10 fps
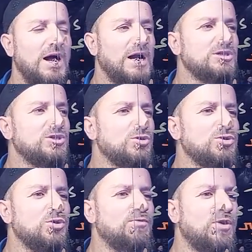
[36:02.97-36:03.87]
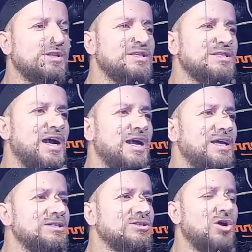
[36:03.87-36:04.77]
and 0 0 for this guy
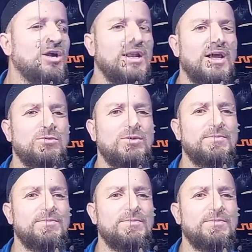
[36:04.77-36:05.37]
is not allowed.